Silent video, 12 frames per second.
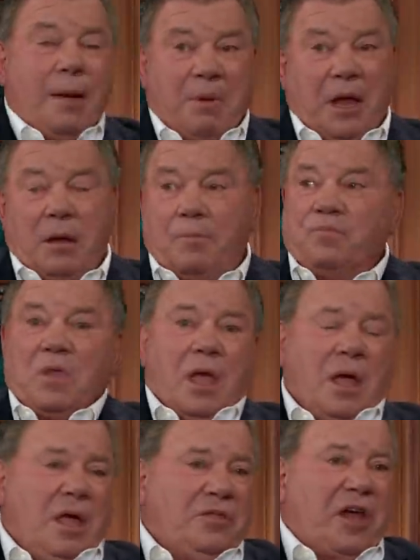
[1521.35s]
Be
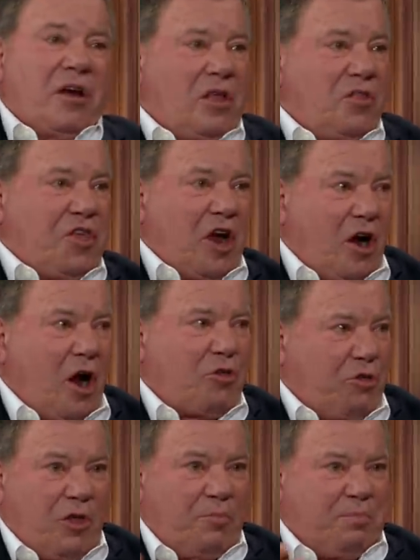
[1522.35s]
there, there are
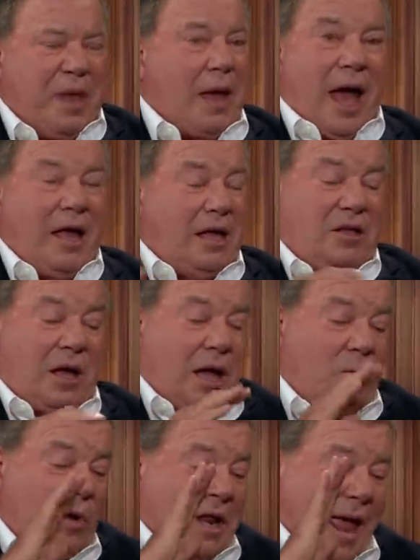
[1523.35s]

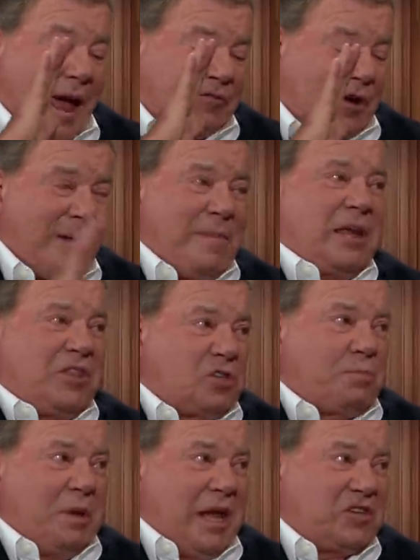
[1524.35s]
when after I made
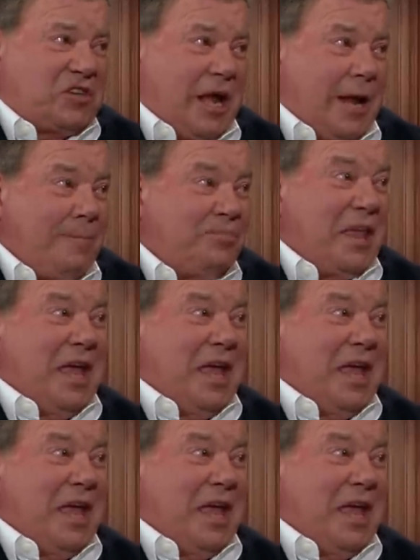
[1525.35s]
this PSA,